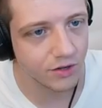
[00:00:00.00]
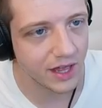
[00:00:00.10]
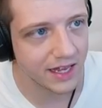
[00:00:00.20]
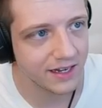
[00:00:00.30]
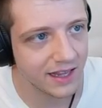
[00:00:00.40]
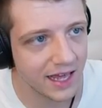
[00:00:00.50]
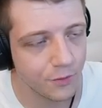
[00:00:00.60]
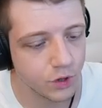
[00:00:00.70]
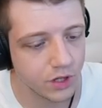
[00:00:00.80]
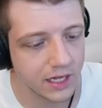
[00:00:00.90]
that that
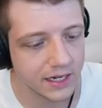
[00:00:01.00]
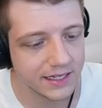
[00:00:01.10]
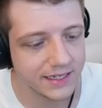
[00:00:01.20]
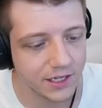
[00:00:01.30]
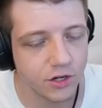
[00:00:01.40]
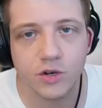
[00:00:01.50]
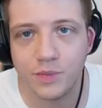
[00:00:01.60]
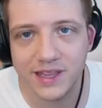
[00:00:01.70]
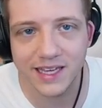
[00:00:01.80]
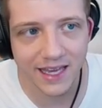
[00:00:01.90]
will uh, continue to
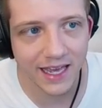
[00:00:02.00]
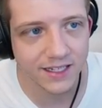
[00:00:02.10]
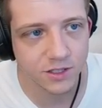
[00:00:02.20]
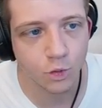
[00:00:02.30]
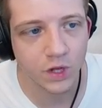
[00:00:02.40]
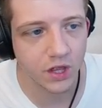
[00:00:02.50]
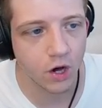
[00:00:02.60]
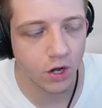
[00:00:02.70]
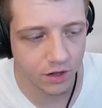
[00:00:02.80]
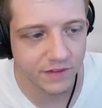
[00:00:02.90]
be the case with
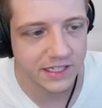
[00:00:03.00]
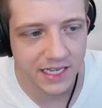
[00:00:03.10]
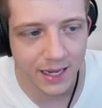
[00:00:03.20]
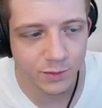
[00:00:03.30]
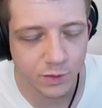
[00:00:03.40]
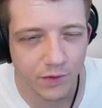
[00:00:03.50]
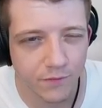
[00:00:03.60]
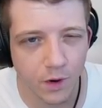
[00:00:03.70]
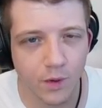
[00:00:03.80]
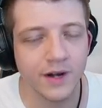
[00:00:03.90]
all of these games moving
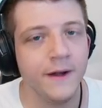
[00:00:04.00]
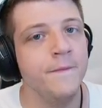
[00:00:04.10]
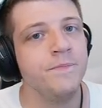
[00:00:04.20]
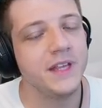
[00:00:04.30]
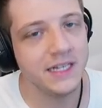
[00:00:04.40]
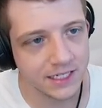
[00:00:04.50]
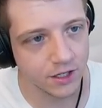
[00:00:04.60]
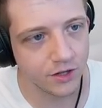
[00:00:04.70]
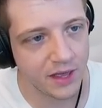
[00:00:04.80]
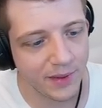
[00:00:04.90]
forward
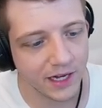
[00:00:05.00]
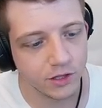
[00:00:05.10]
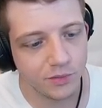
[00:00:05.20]
until they make loot